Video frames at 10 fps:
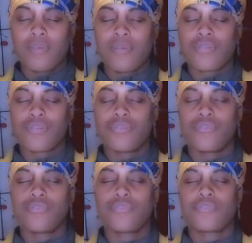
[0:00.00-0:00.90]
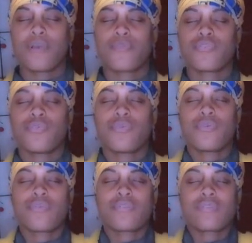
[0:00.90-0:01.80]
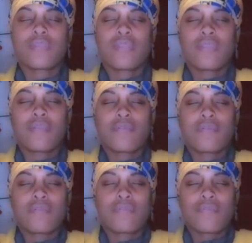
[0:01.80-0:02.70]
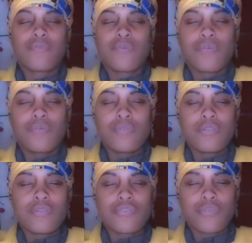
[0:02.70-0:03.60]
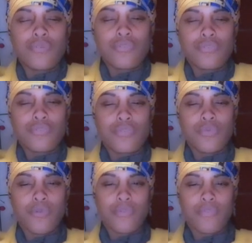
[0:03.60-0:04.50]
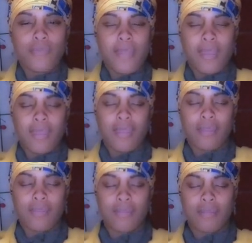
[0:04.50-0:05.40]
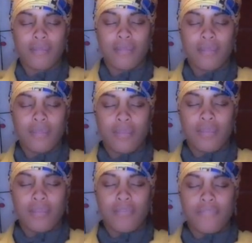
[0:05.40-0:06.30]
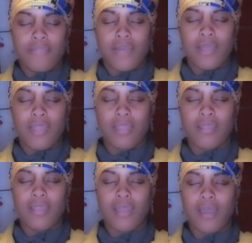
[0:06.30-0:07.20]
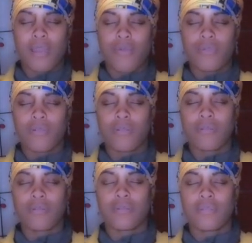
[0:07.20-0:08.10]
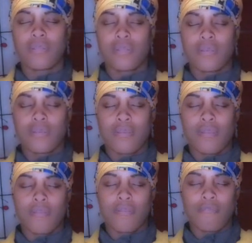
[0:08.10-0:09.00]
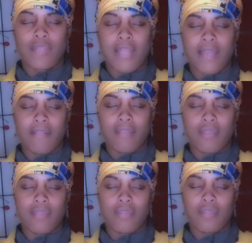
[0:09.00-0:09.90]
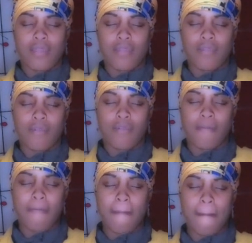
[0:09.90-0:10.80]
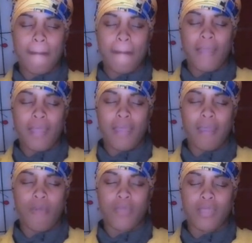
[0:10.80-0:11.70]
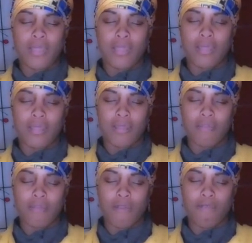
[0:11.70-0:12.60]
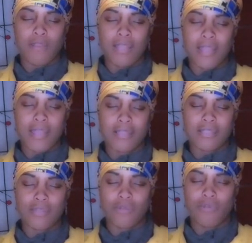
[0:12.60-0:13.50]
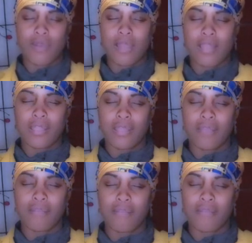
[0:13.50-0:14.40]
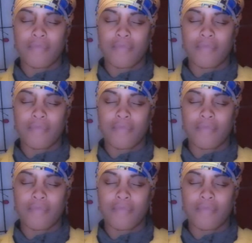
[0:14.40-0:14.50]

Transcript: Shoulders up towards the ears, rolling the shoulders towards the back. Finding our relaxation here. Our hands are relaxing on our legs